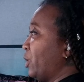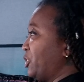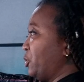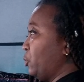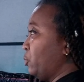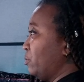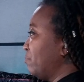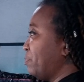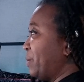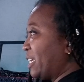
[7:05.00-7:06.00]
to
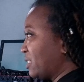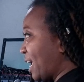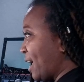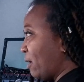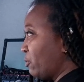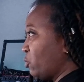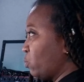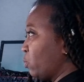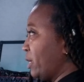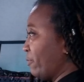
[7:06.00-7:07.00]
pick a sound,
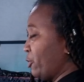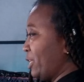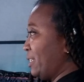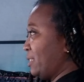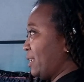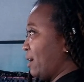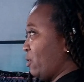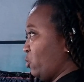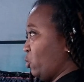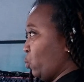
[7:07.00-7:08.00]
whatever that
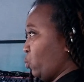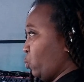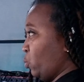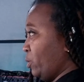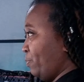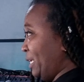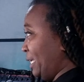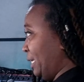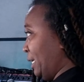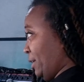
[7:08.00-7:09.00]
sound would
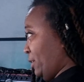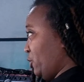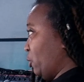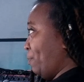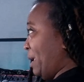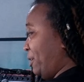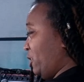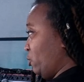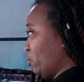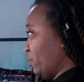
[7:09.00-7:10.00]
be. So maybe
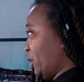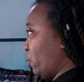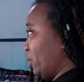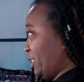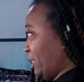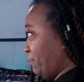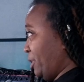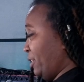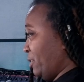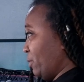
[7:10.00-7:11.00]
you're recording
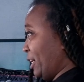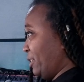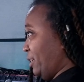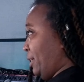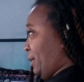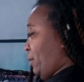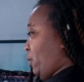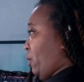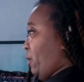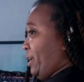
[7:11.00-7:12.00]
something direct
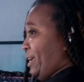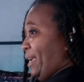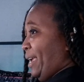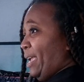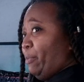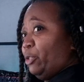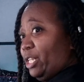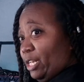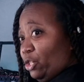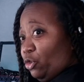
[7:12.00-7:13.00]
on an
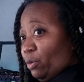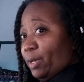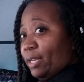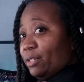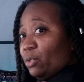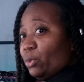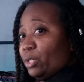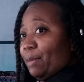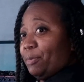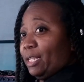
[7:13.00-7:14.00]
Ableton instrument or
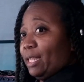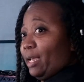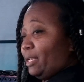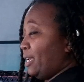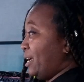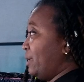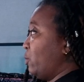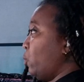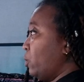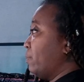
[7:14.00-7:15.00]
something like that,
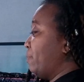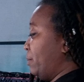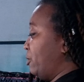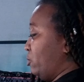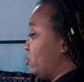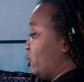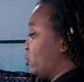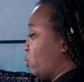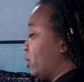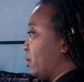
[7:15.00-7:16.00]
or maybe you just
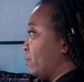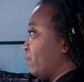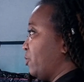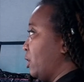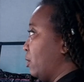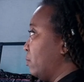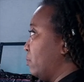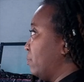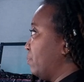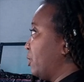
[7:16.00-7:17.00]
want to, you know,
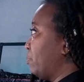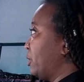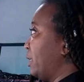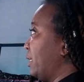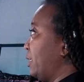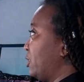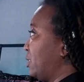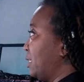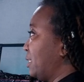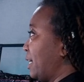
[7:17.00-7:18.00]
play into
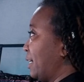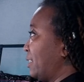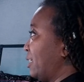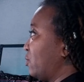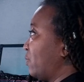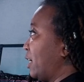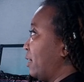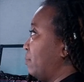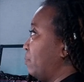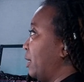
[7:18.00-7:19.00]
Syntatkt, that's
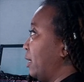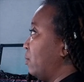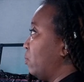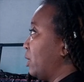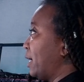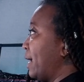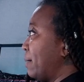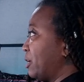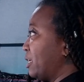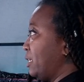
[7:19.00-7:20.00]
fine. But what I am
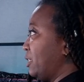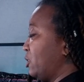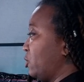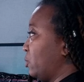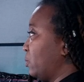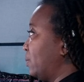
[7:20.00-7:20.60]
going to need to do